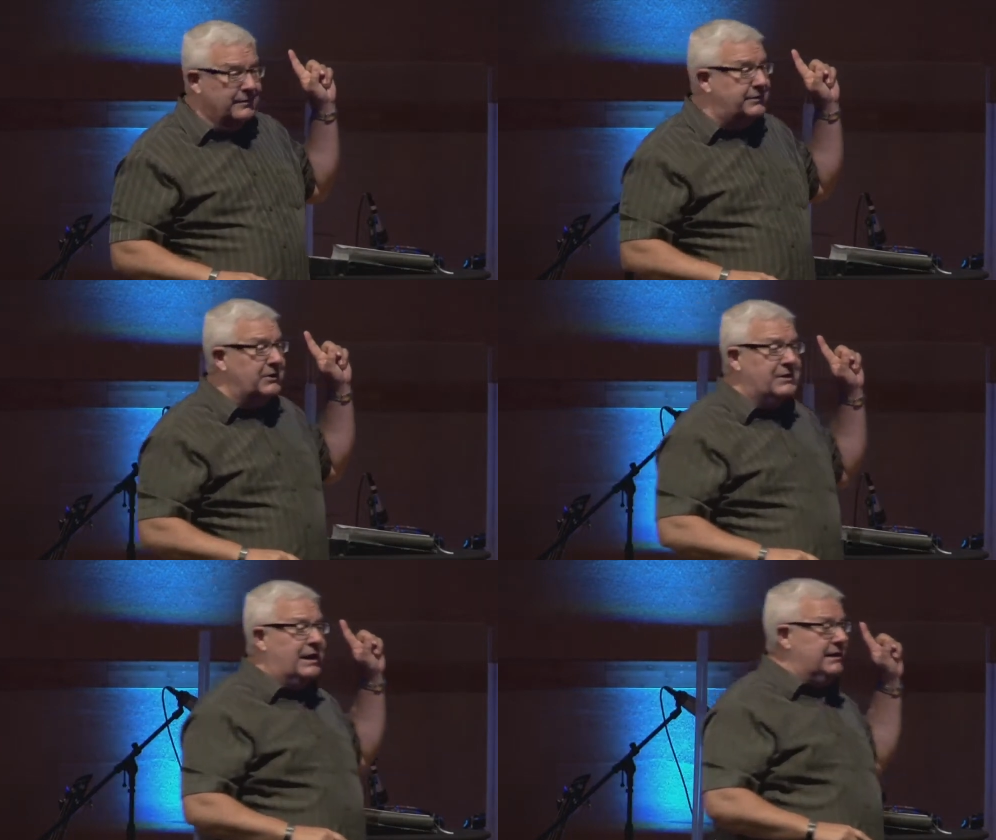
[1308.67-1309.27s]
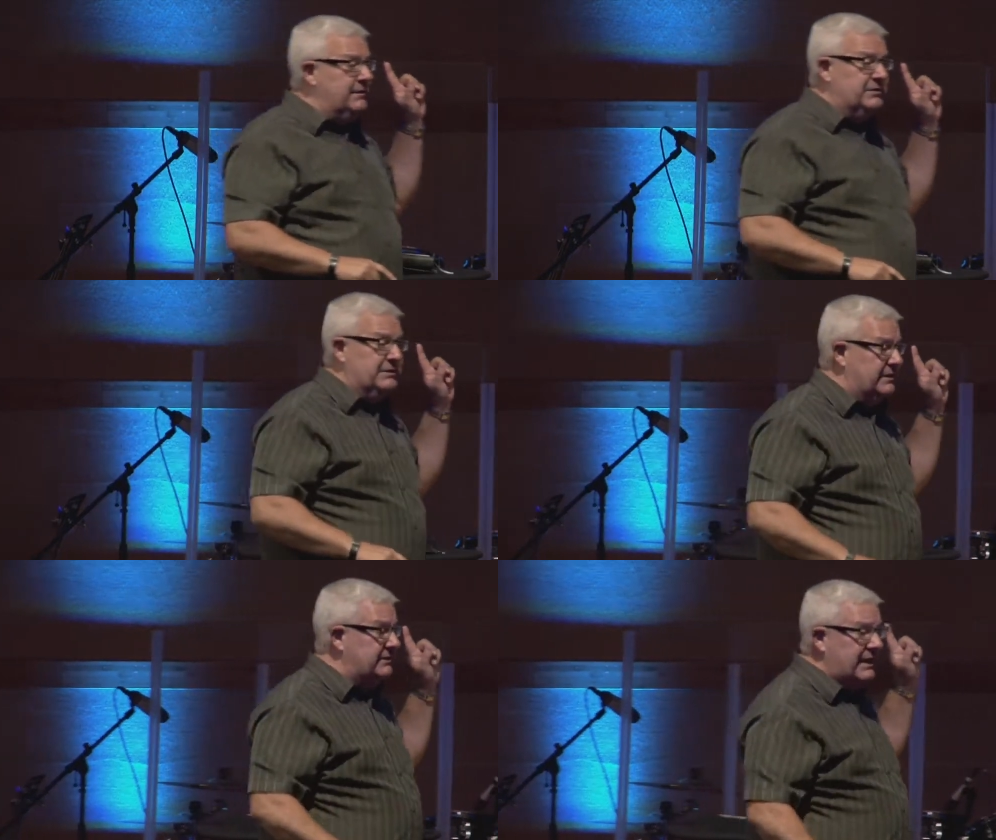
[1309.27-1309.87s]
They're not
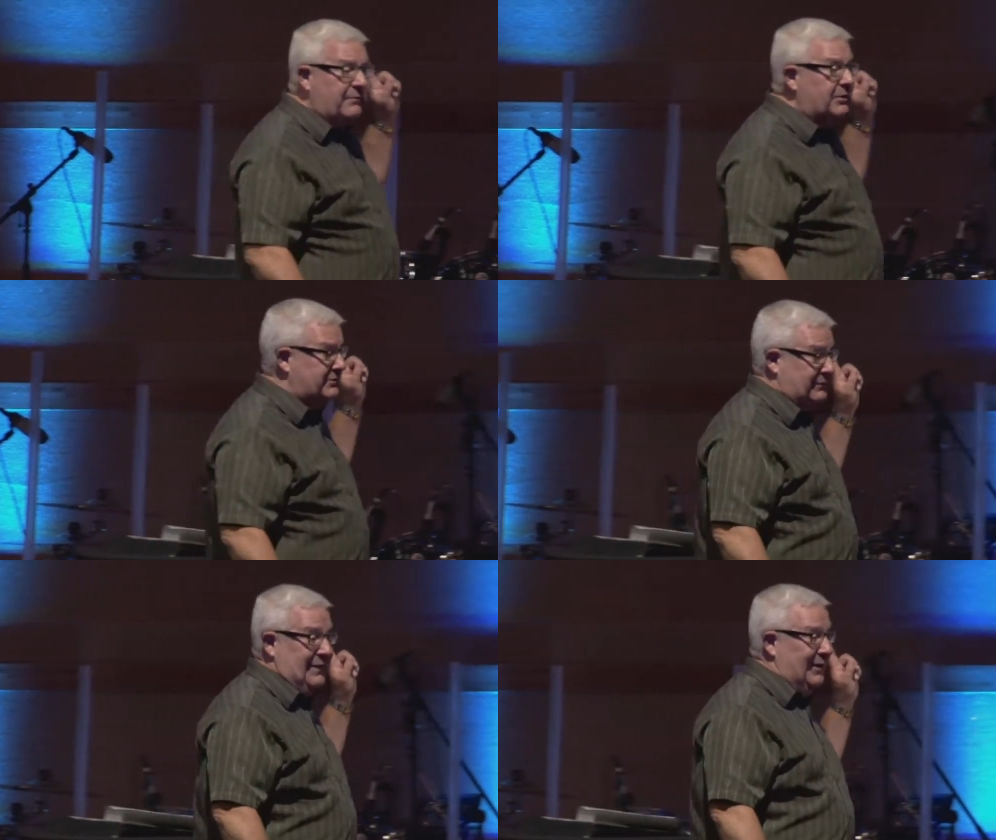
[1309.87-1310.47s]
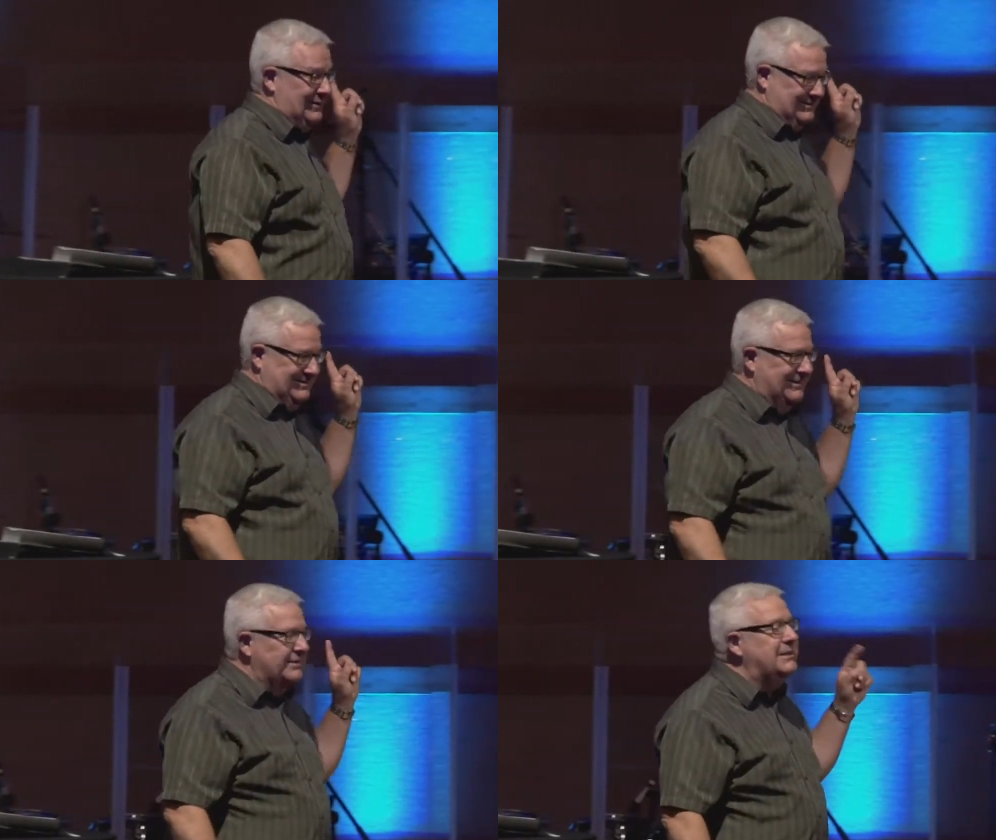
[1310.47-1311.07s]
even the devil's
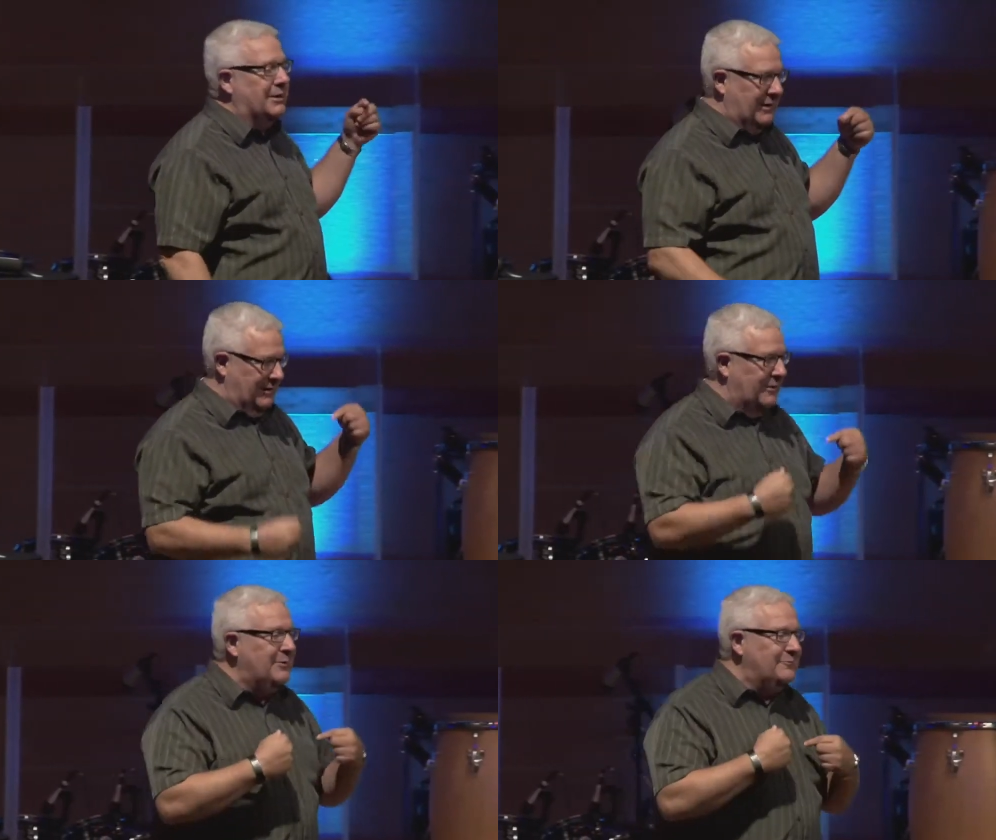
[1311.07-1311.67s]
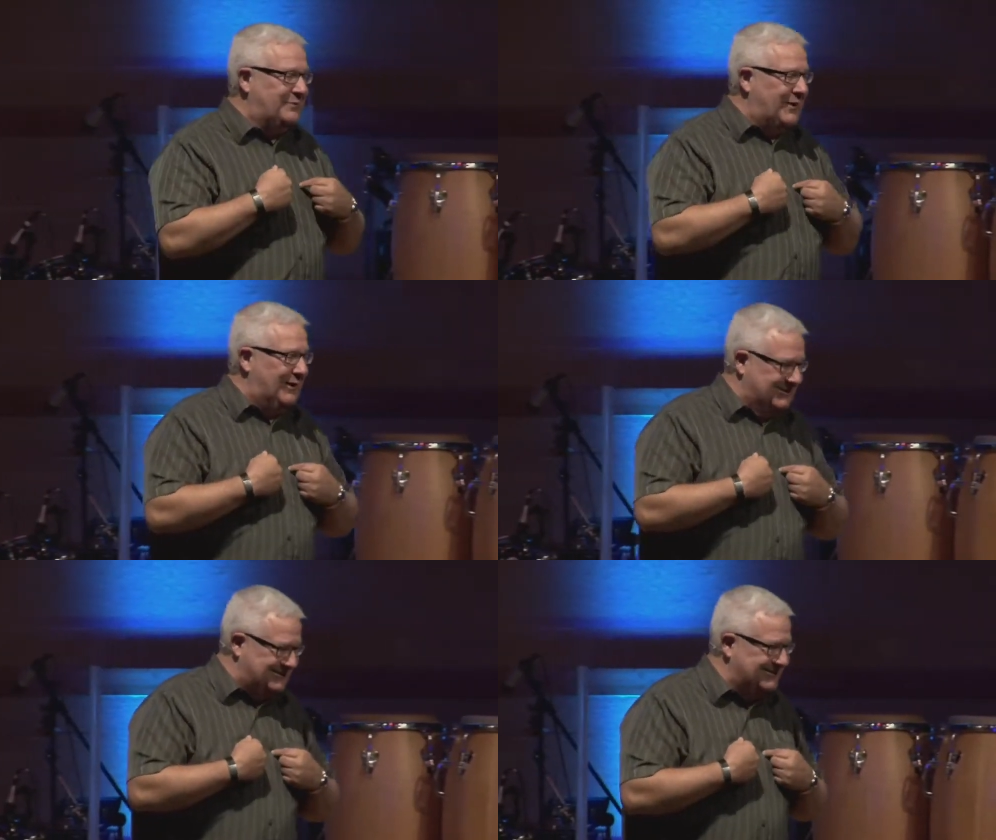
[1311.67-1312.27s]
fault. They're our own fault.